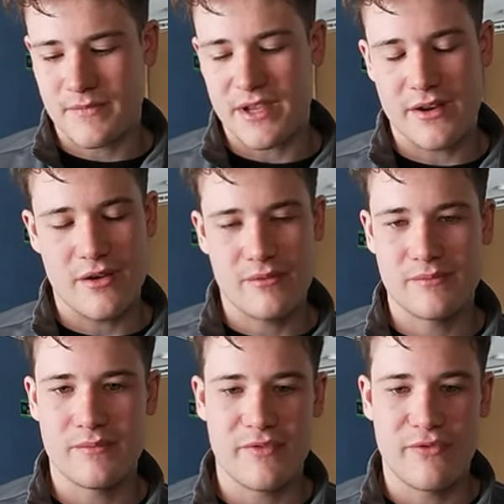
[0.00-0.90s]
you know,
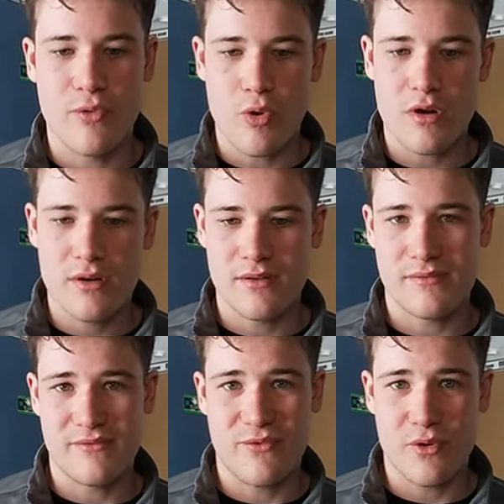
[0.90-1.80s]
four
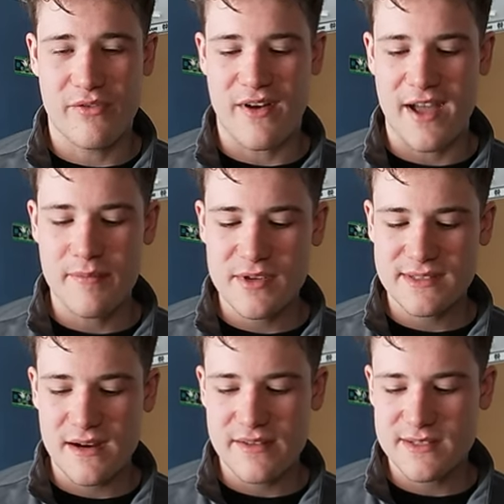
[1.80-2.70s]
to five months
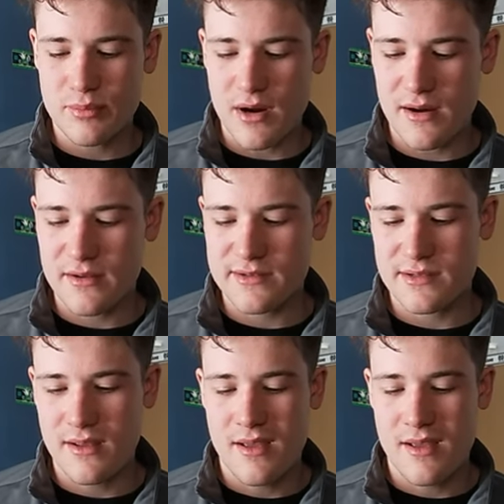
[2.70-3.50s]
out of these products,